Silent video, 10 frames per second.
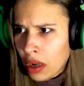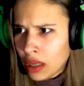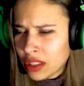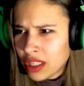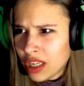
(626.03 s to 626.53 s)

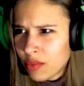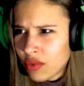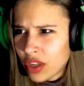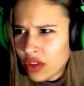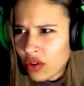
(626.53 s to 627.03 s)

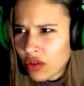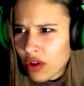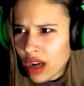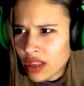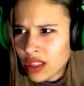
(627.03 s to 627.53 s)
Celebrate your
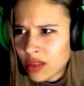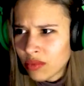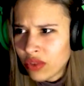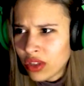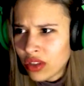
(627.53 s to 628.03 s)

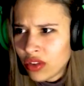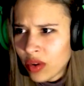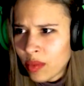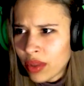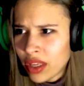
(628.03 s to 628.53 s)
awesome
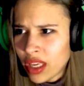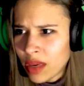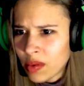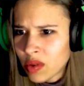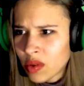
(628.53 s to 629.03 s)
victory. Play
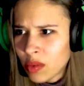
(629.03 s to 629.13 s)
games with